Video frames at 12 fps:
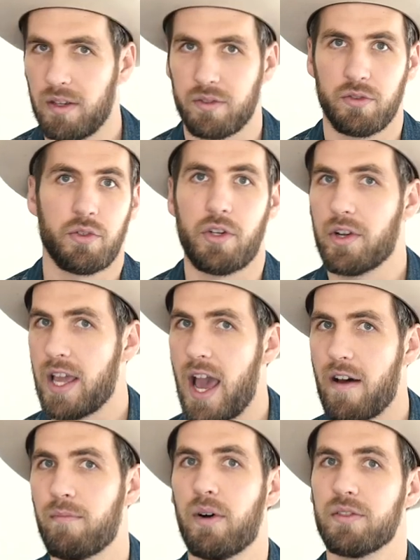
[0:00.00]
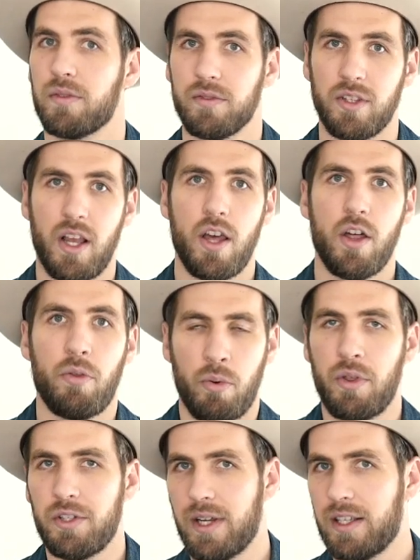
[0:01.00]
muscles or your calf muscles
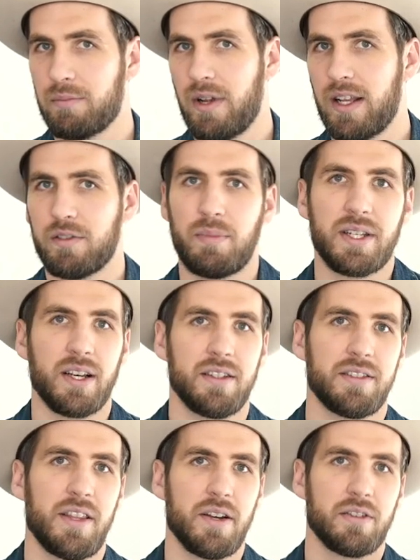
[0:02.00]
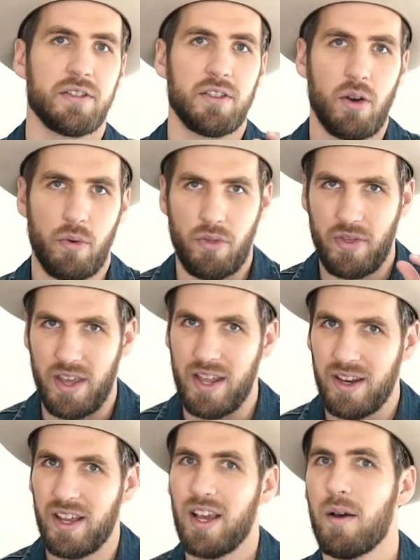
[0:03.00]
through the dress pants because they're so
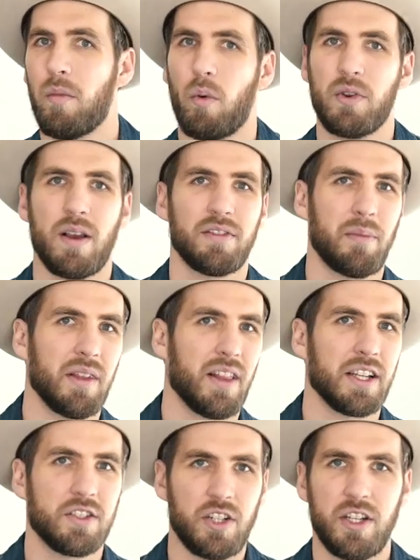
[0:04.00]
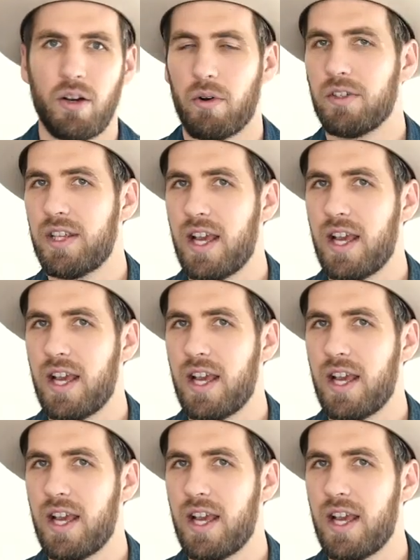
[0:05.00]
thin. But when you have something like chino or